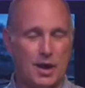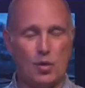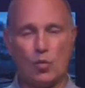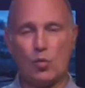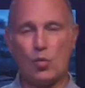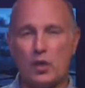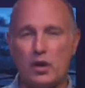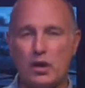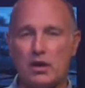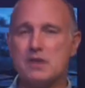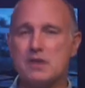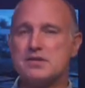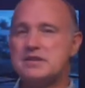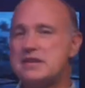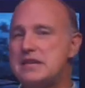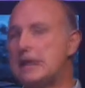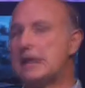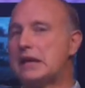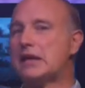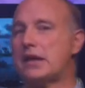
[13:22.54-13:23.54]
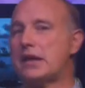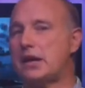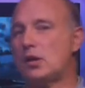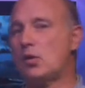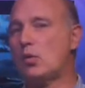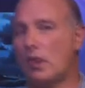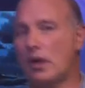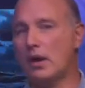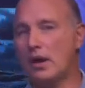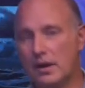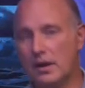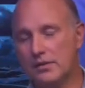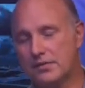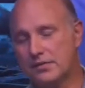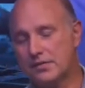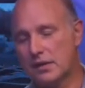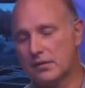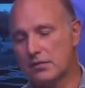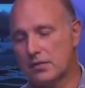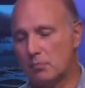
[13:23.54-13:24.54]
We're dealing
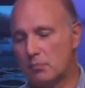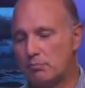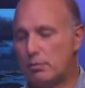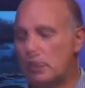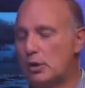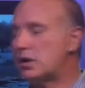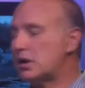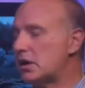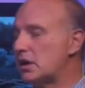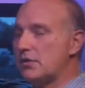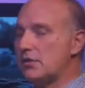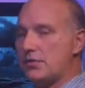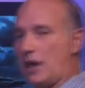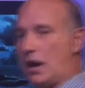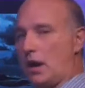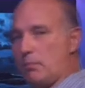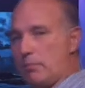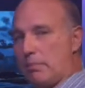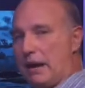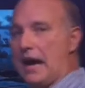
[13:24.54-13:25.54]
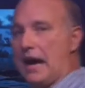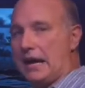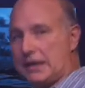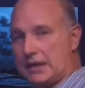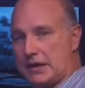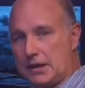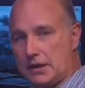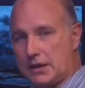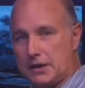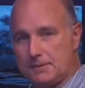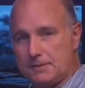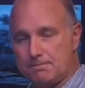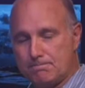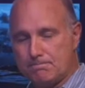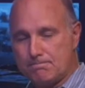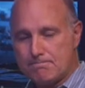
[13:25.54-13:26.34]
with the book of Habakkuk,